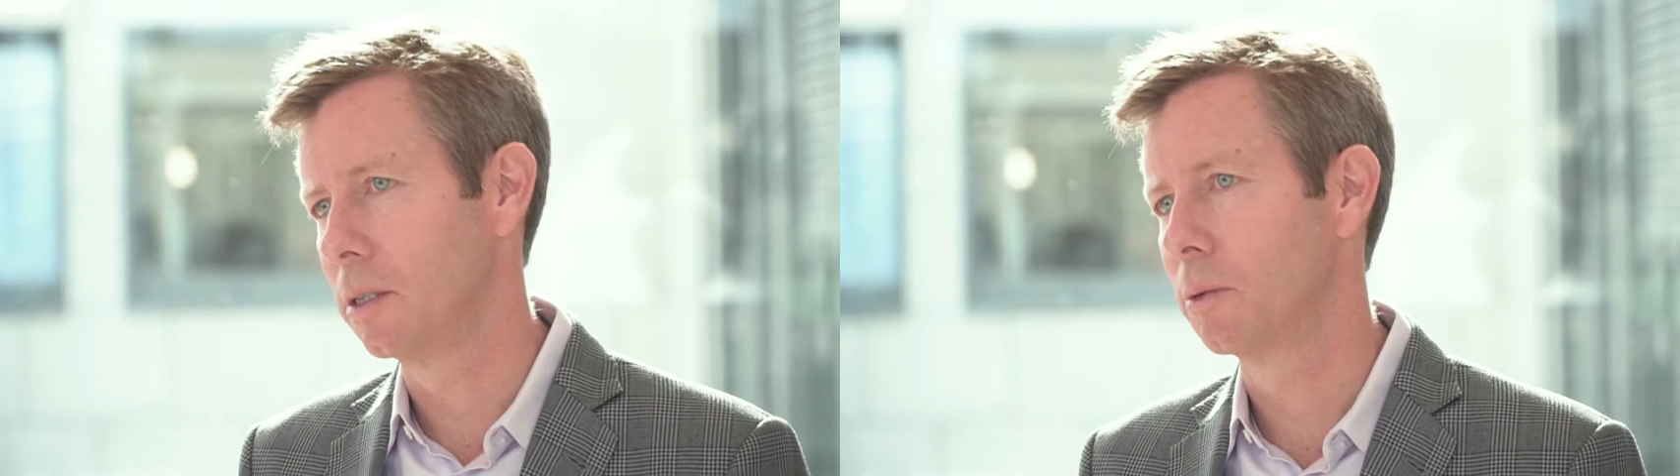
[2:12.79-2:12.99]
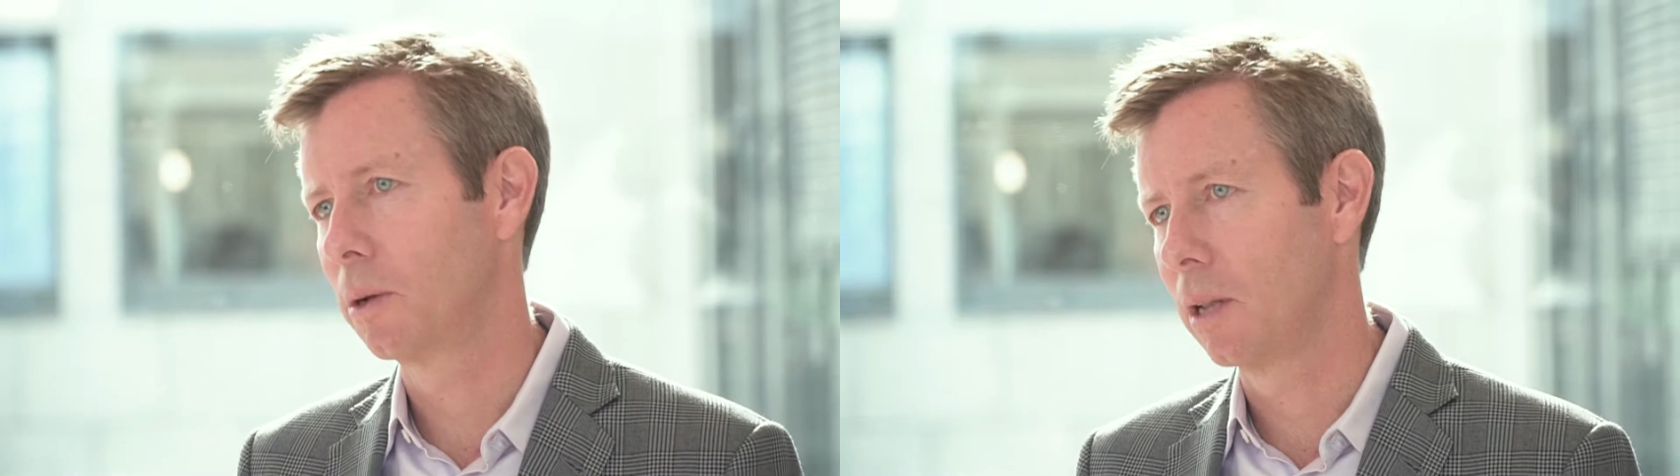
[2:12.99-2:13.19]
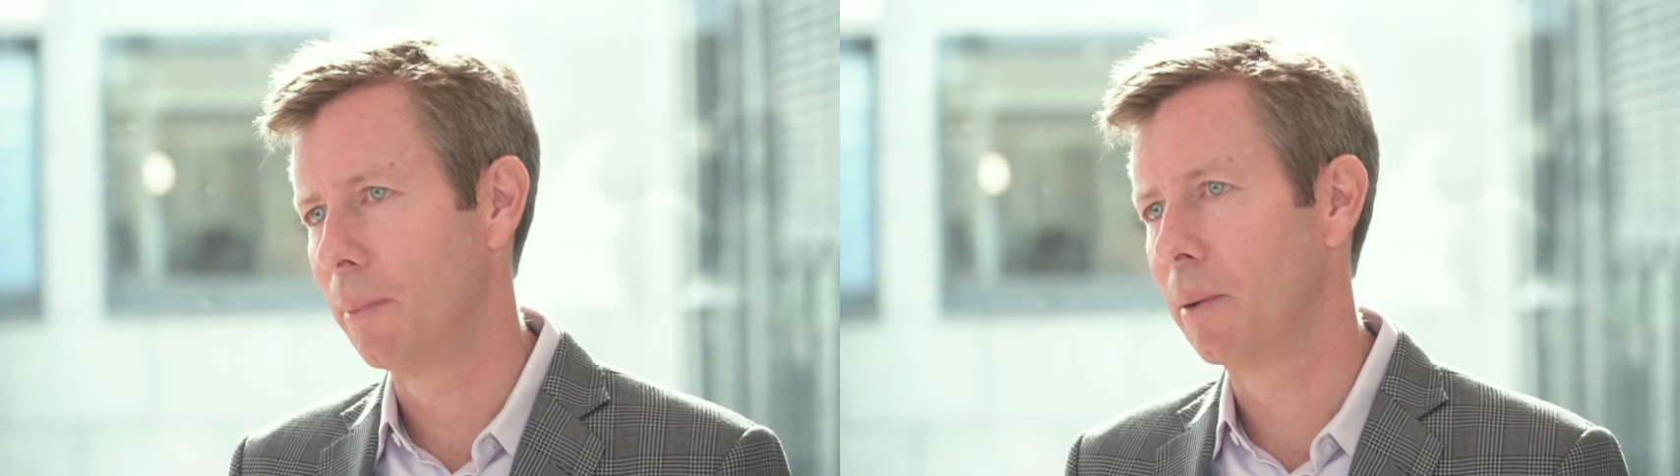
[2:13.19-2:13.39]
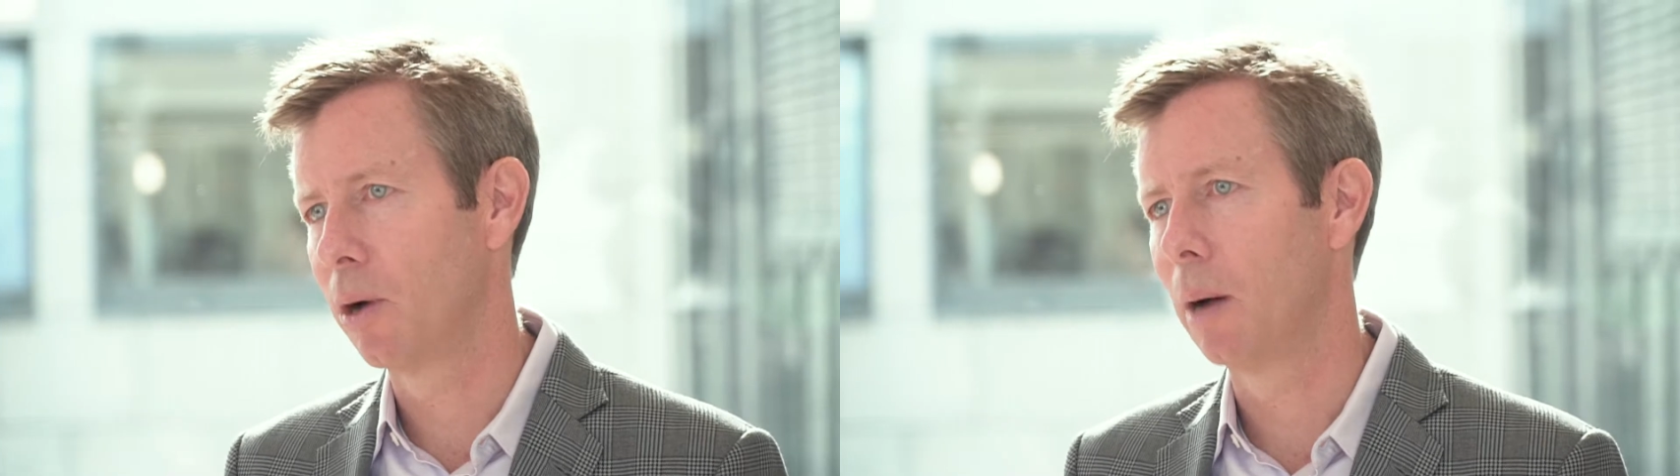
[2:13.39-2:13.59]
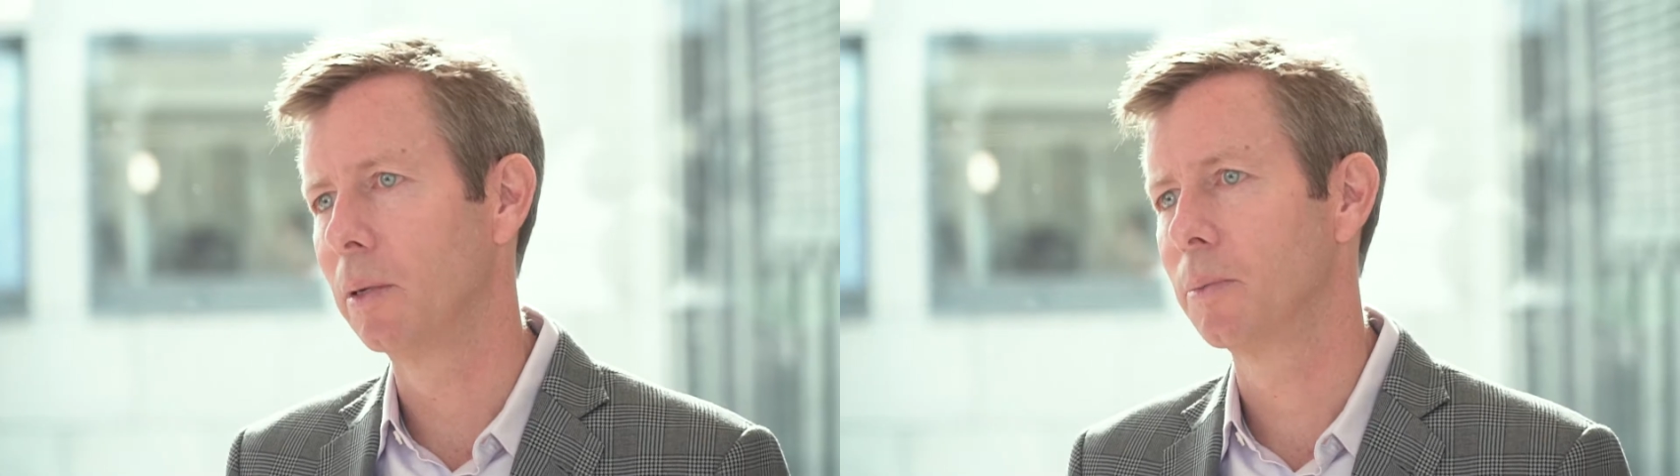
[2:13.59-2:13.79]
these
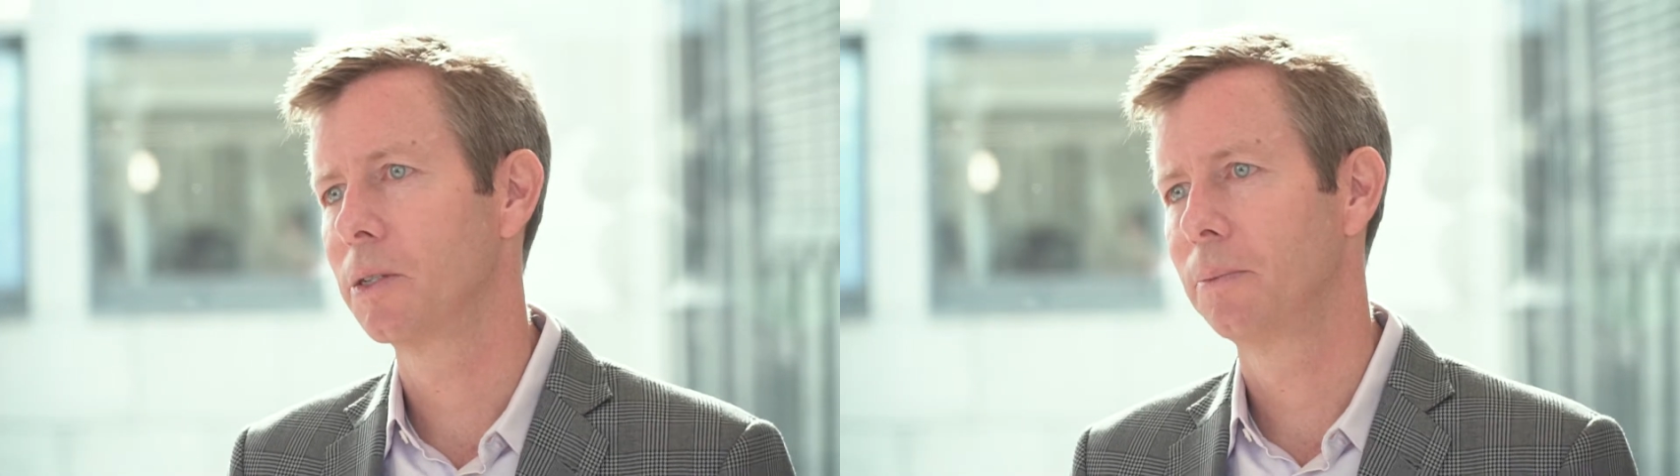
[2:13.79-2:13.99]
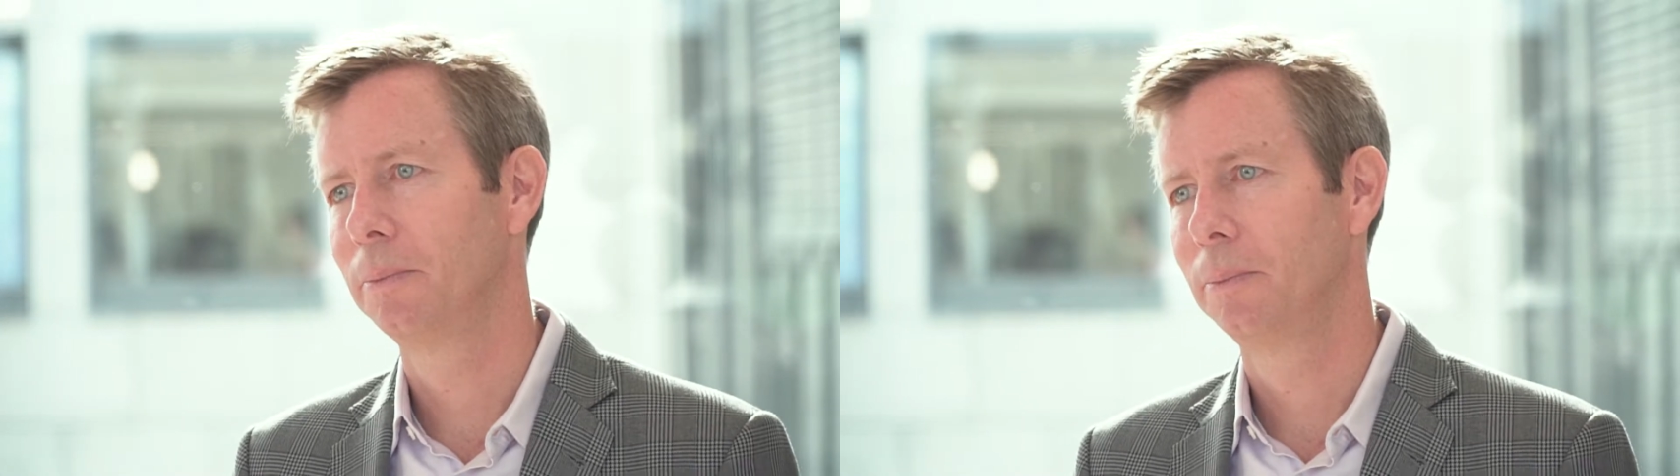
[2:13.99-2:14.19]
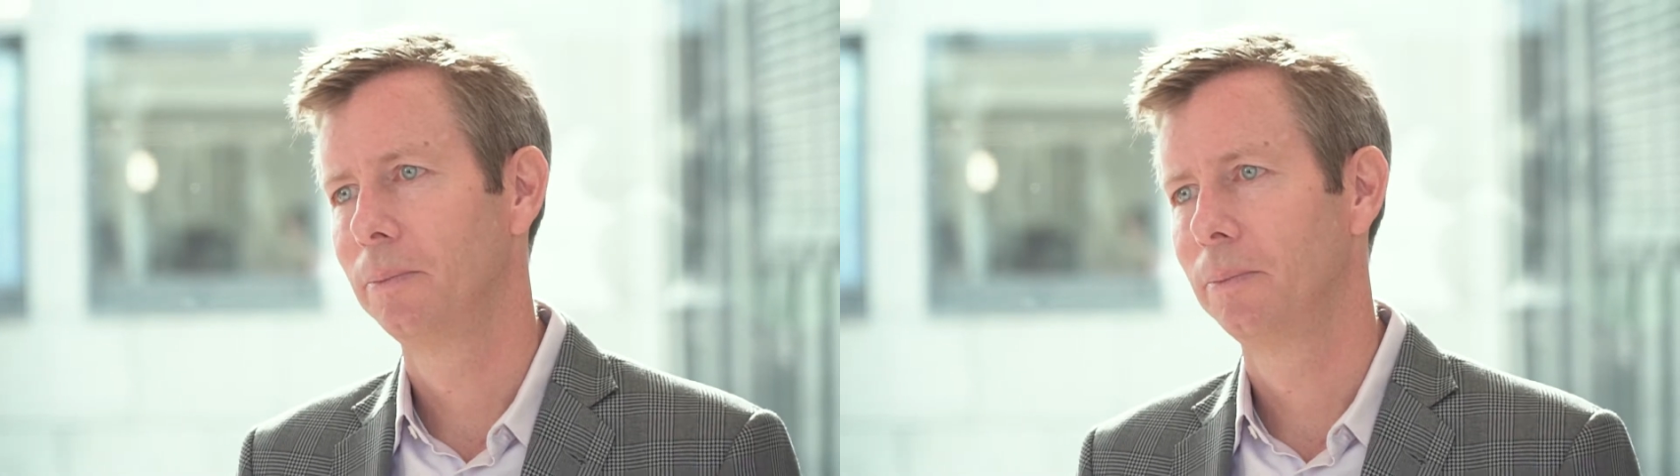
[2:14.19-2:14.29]
climate problems.